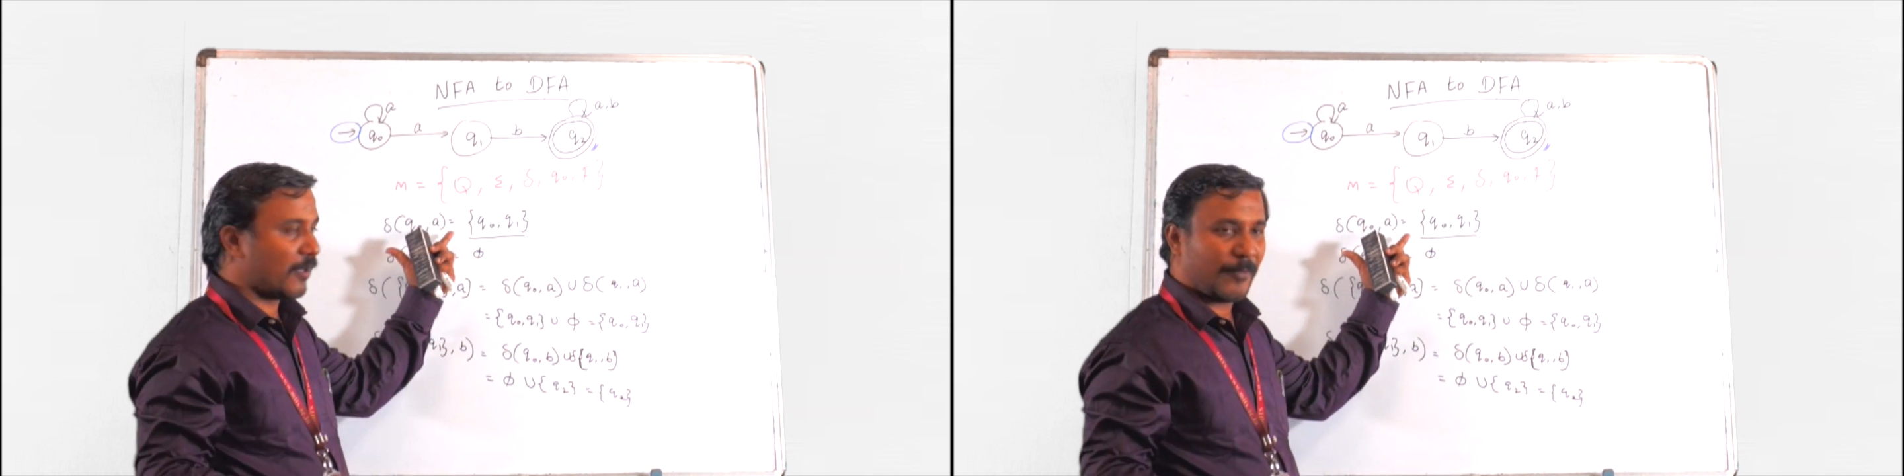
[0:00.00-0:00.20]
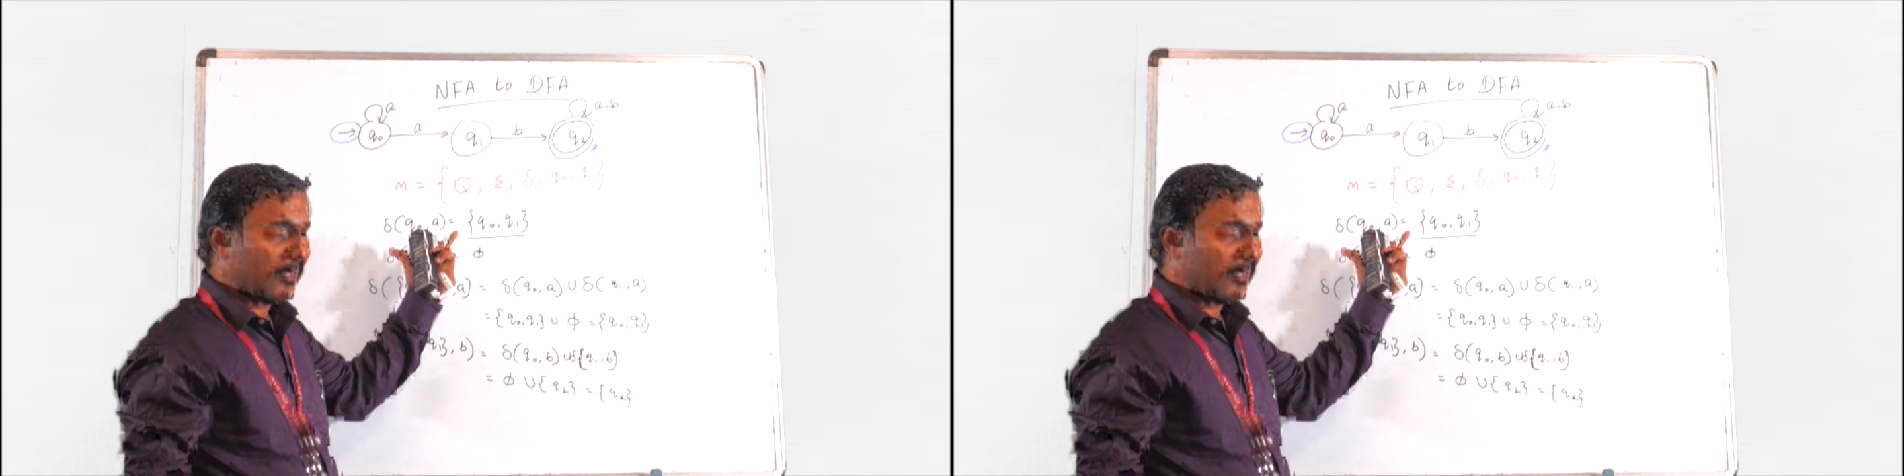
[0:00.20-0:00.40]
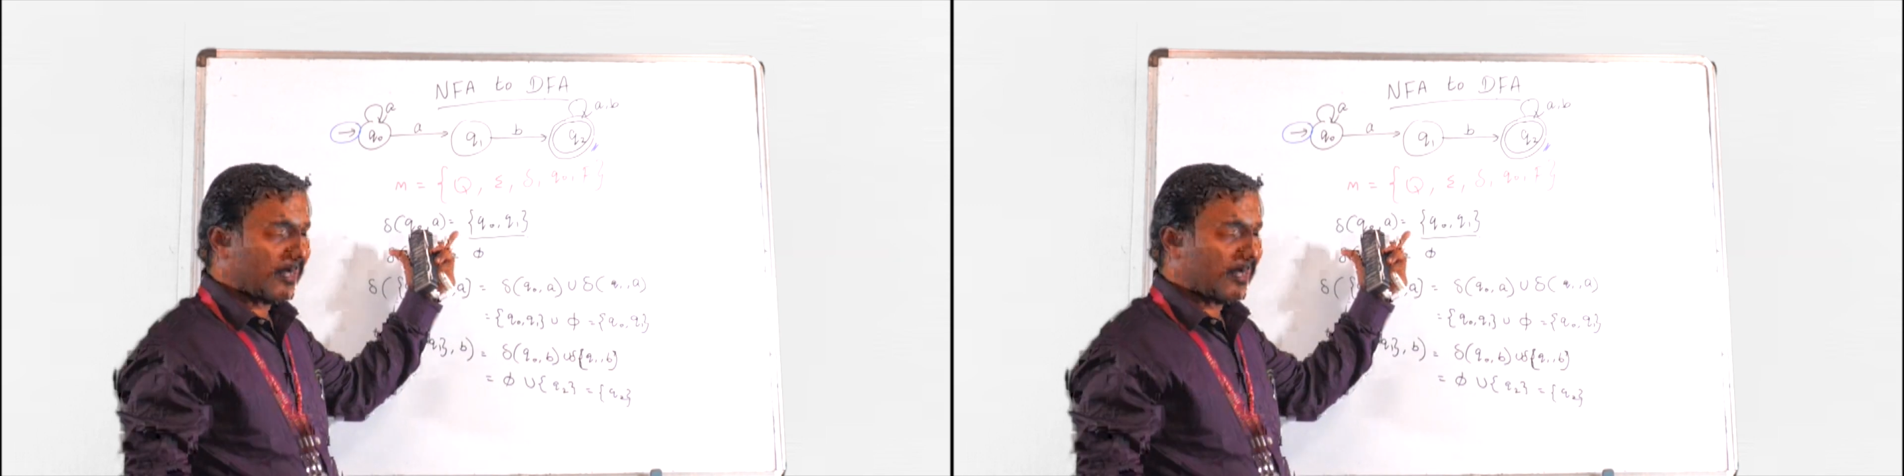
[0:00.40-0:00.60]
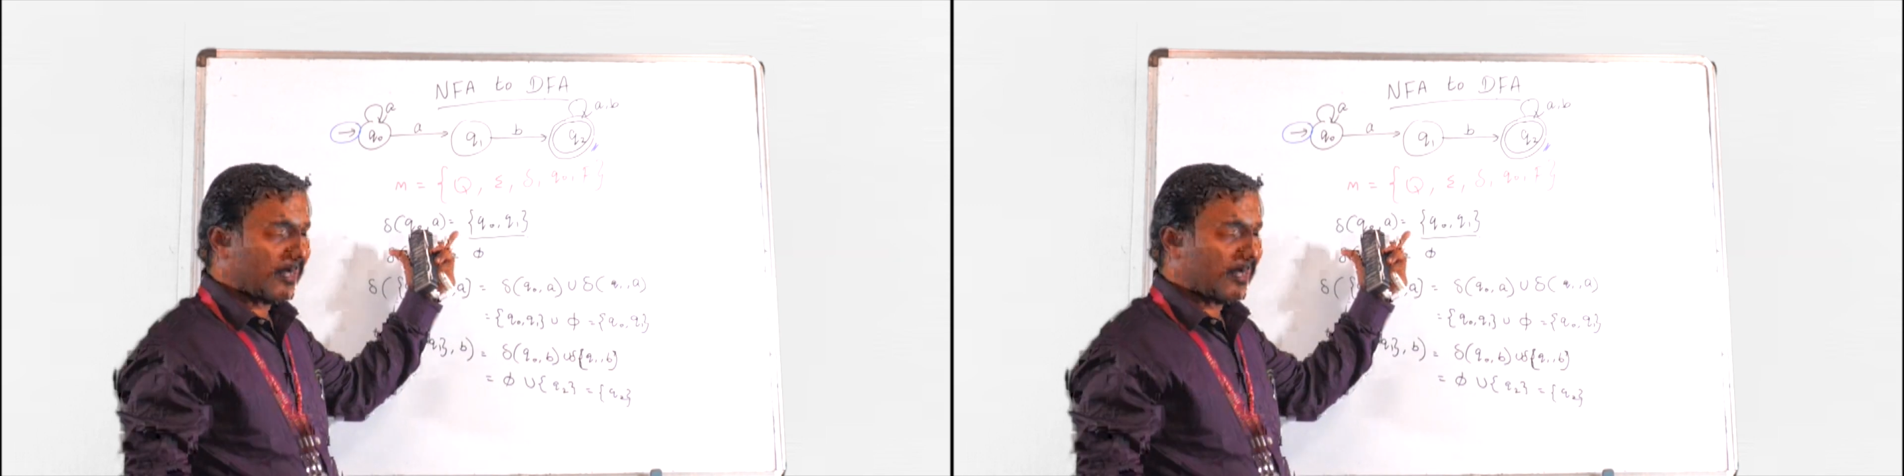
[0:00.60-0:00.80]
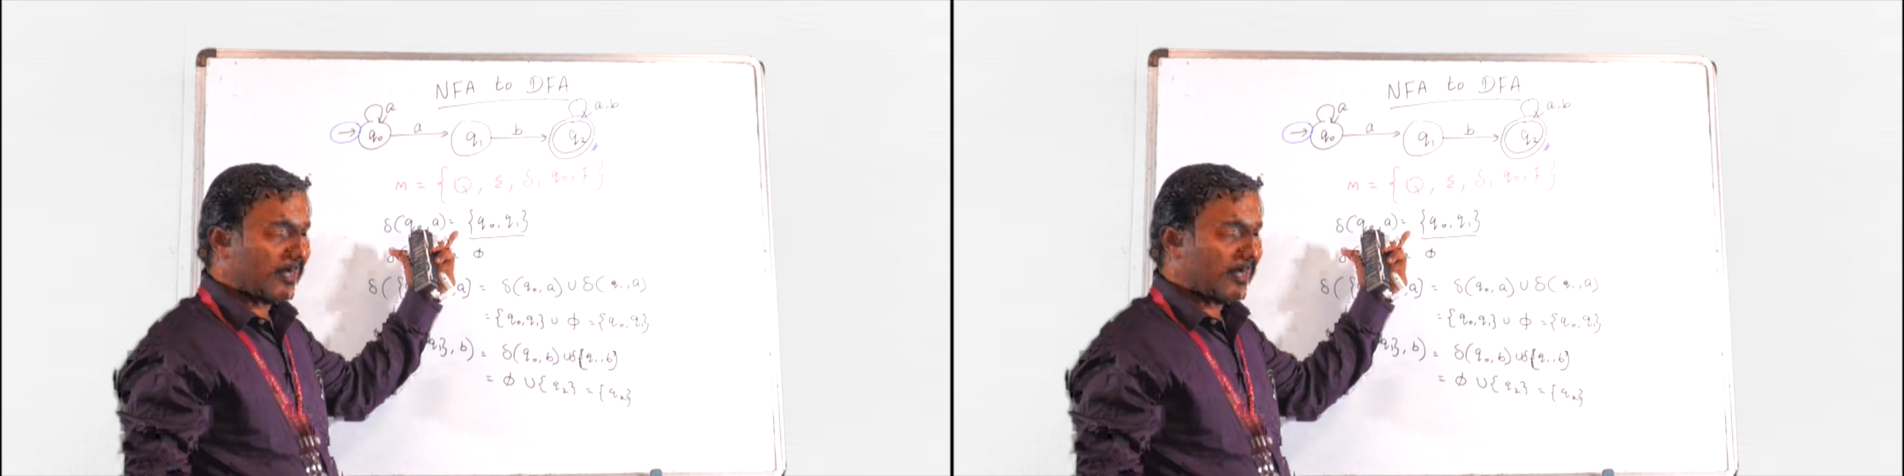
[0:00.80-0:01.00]
Q0
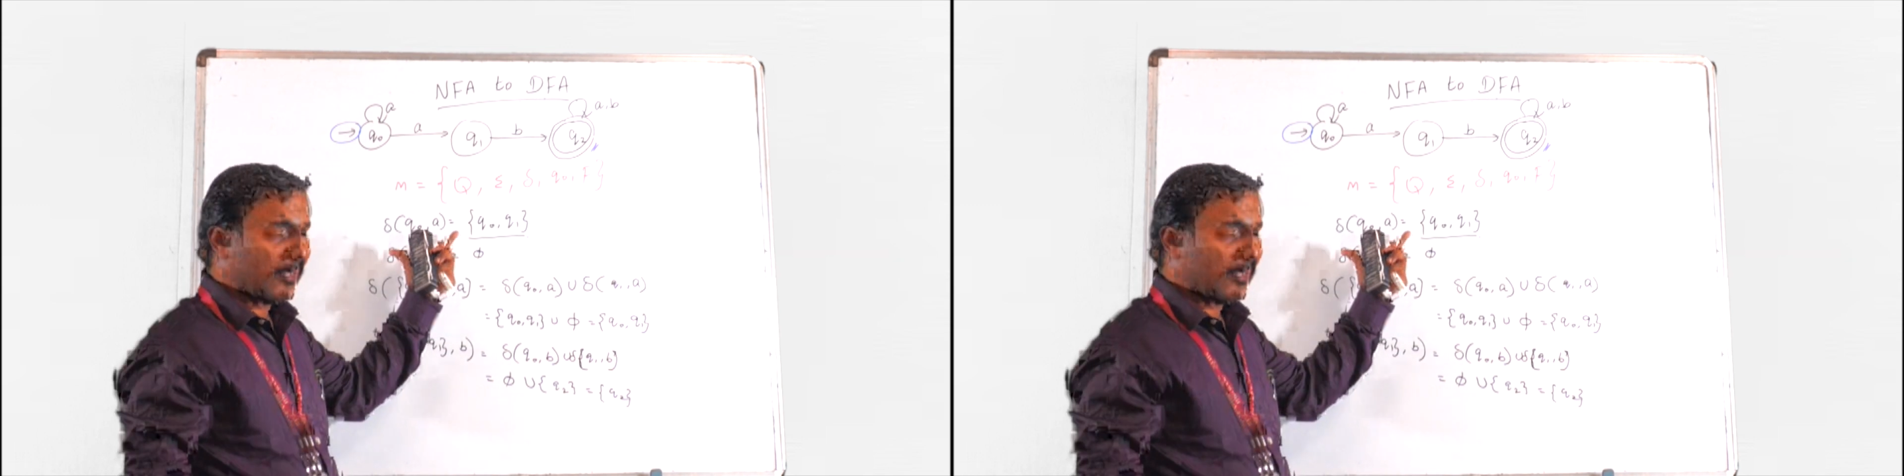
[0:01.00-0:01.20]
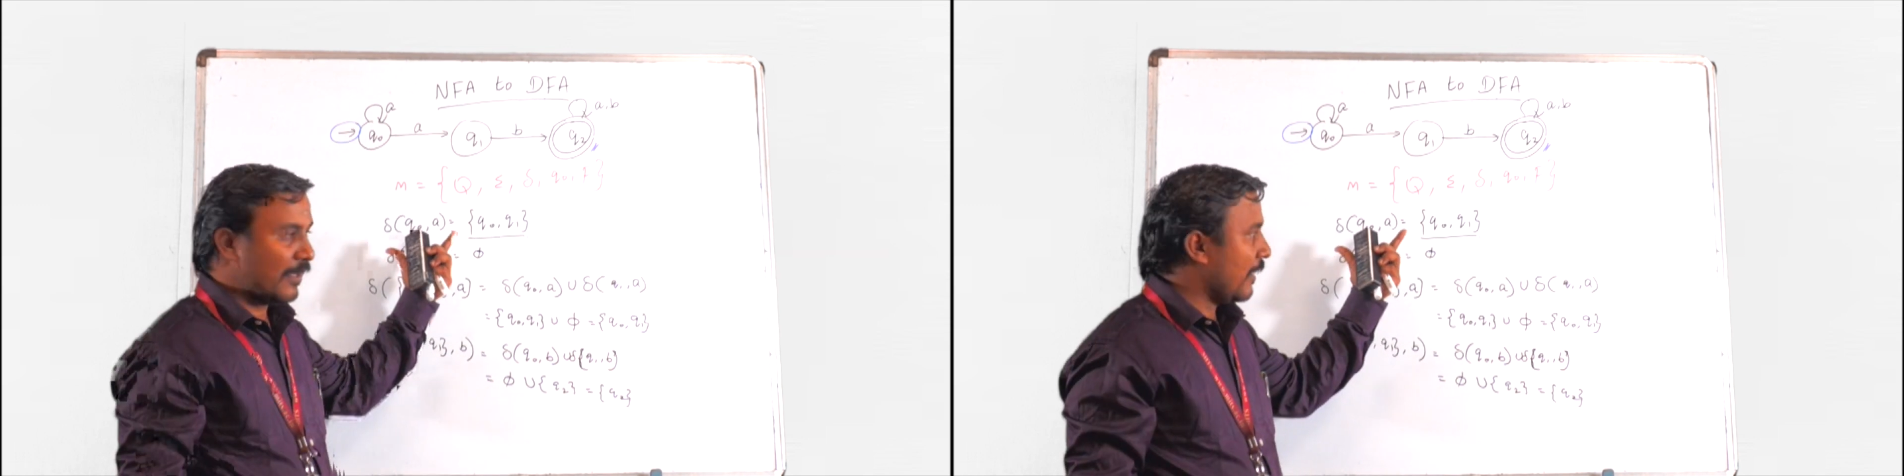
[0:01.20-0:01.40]
comma A